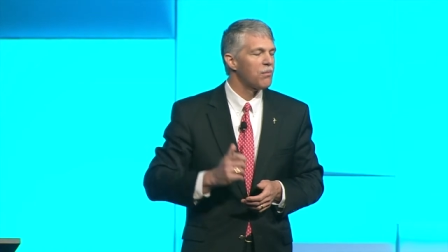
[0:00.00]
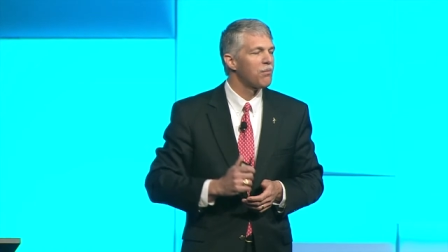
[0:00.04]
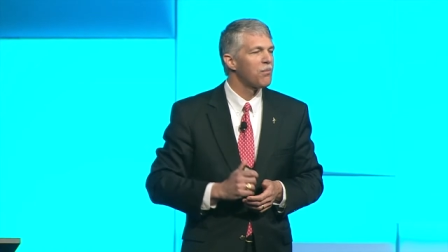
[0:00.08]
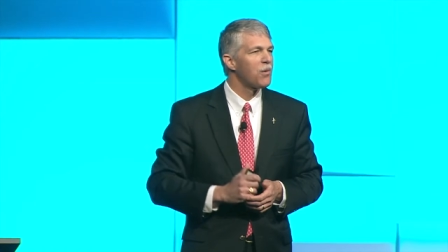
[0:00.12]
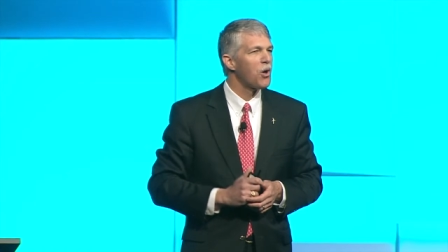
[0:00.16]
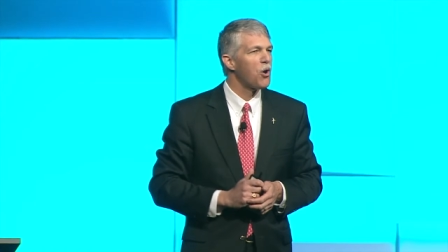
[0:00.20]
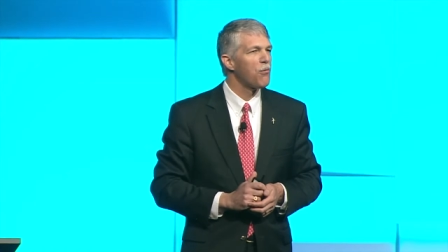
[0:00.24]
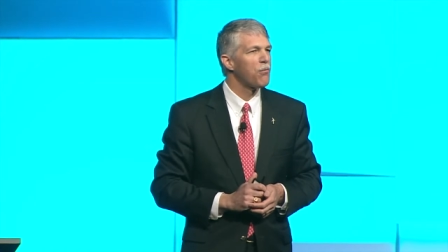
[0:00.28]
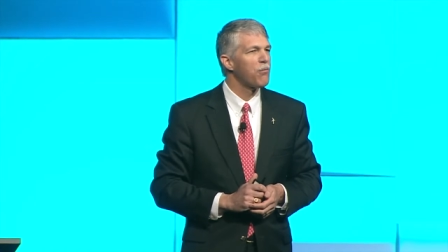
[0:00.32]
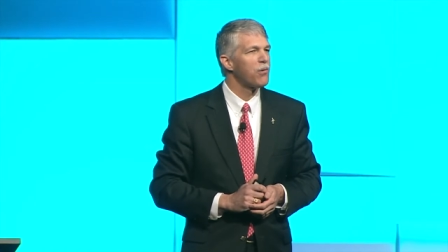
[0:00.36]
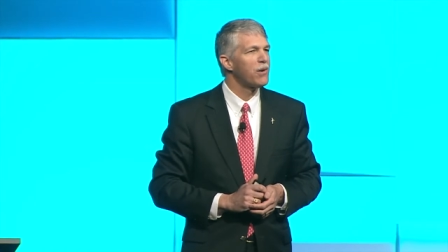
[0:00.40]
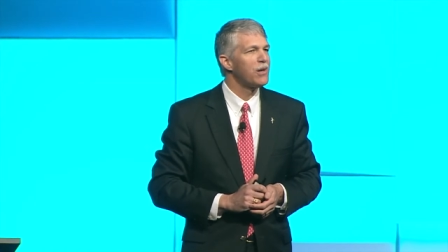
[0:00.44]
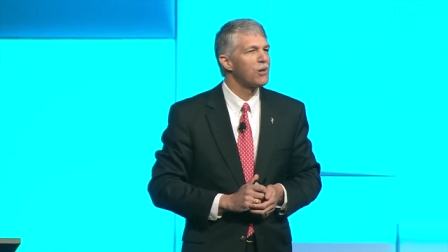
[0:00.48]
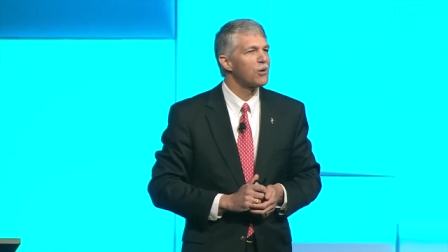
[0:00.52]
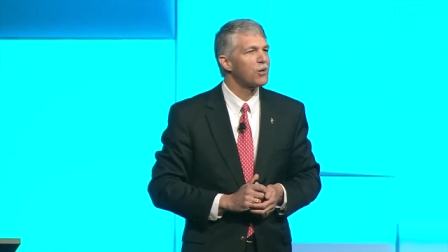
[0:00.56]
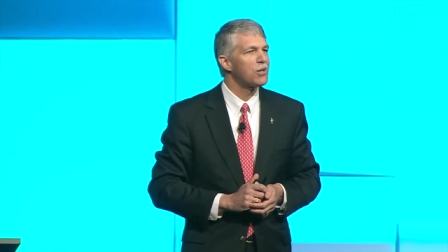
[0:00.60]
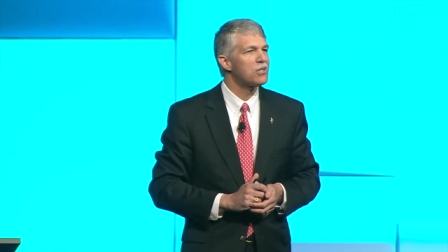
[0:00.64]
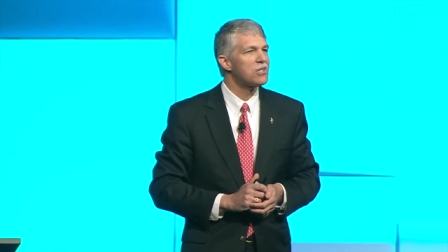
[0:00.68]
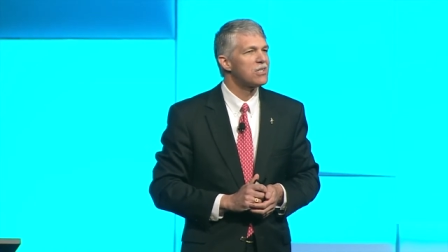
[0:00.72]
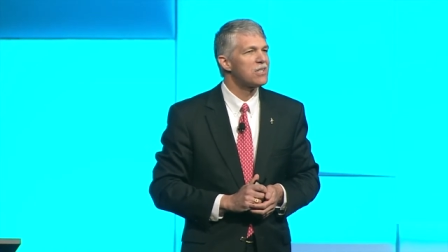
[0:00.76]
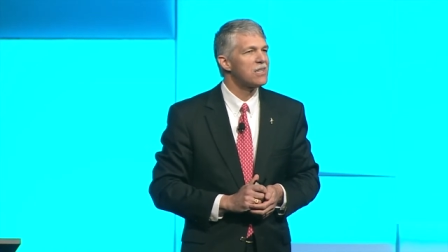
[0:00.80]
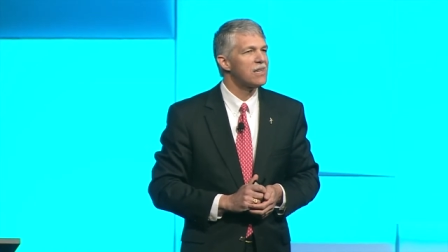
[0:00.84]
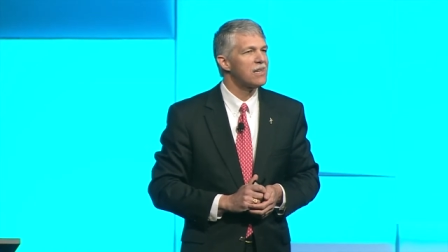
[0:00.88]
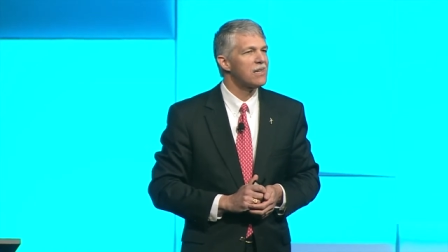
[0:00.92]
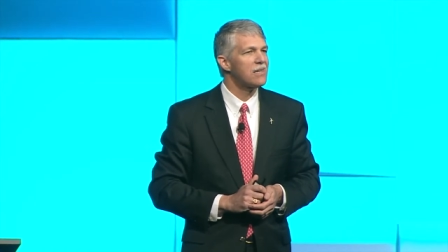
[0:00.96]
Hopefully, you can
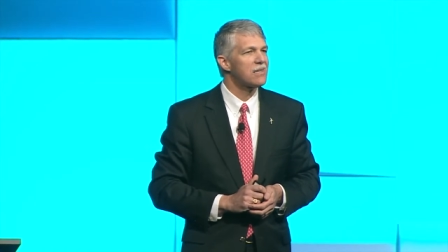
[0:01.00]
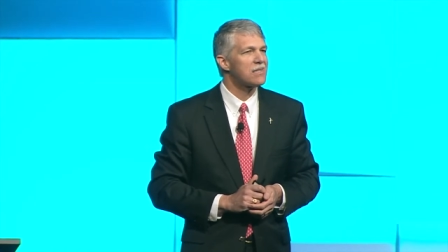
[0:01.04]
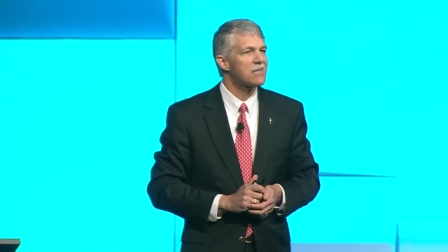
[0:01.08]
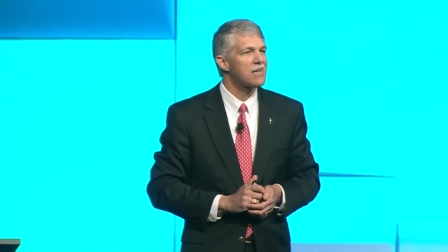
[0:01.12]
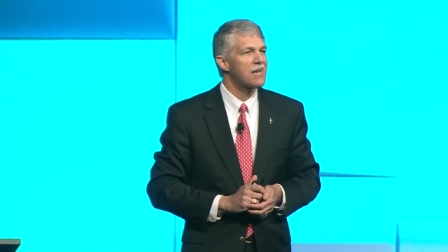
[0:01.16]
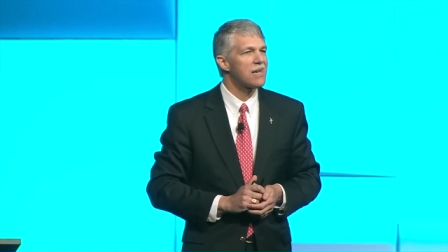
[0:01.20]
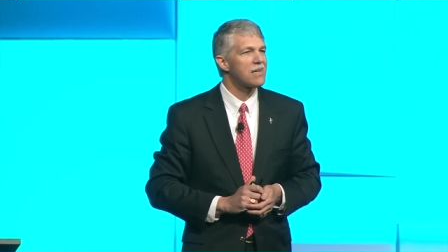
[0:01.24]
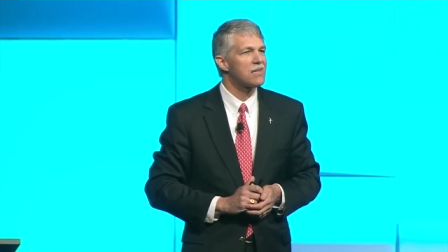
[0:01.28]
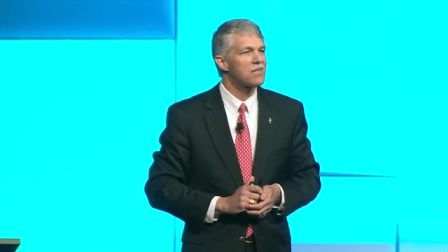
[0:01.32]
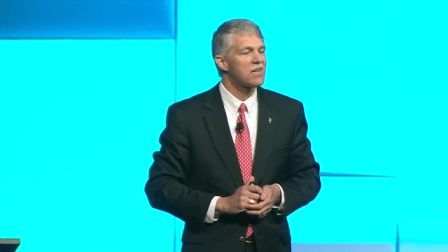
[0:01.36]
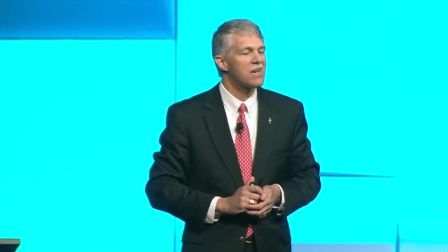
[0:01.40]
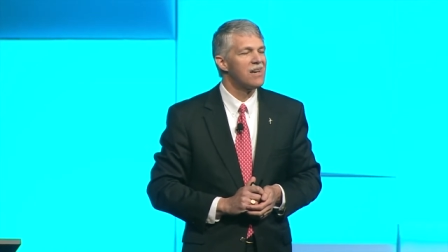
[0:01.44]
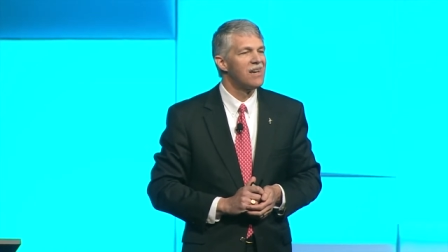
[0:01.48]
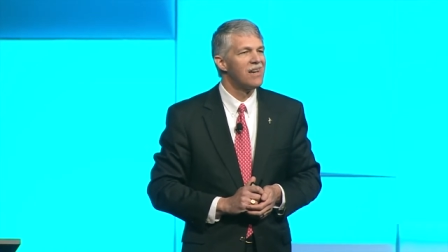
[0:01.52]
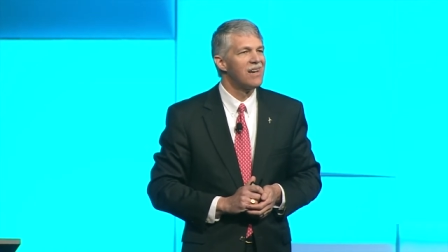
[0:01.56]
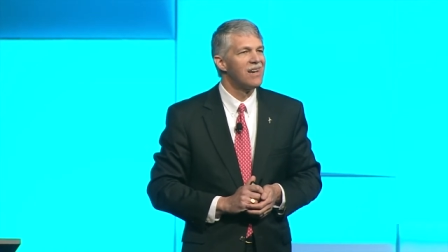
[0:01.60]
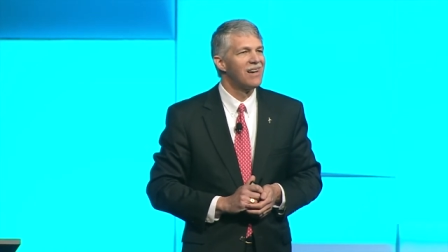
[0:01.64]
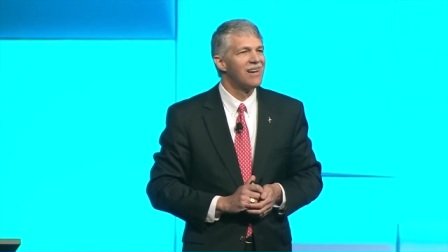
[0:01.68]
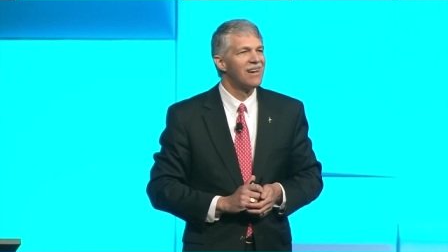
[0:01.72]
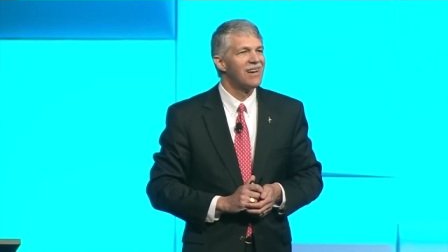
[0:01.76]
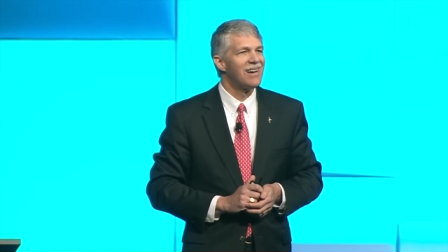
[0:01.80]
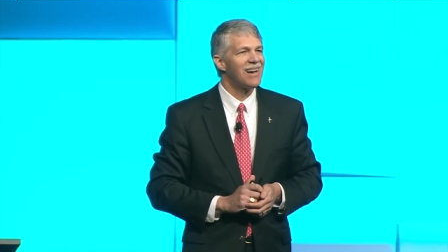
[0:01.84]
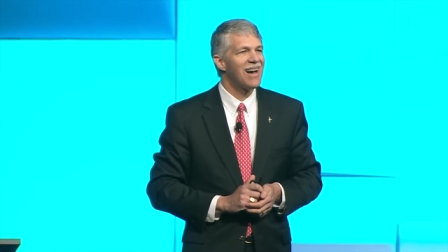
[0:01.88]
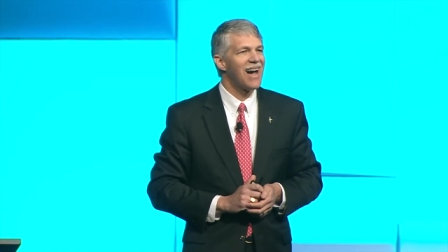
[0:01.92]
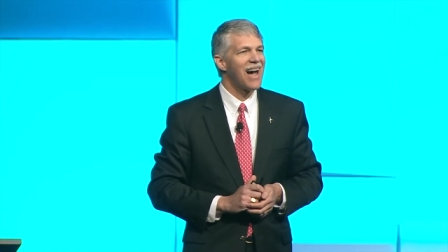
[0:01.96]
see it says,
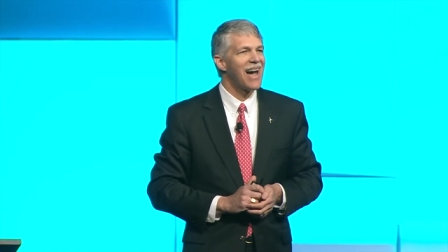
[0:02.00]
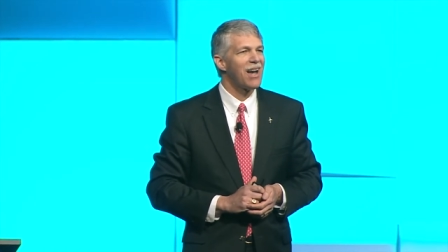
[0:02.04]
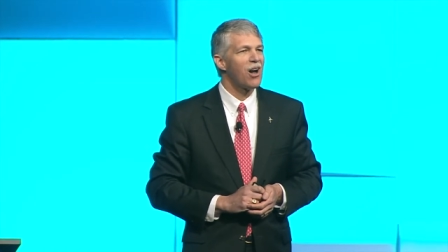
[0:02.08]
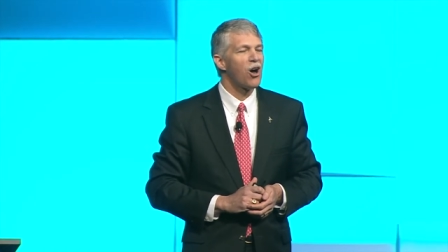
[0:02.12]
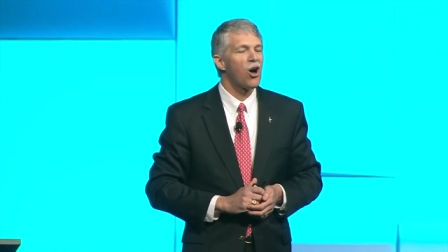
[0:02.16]
I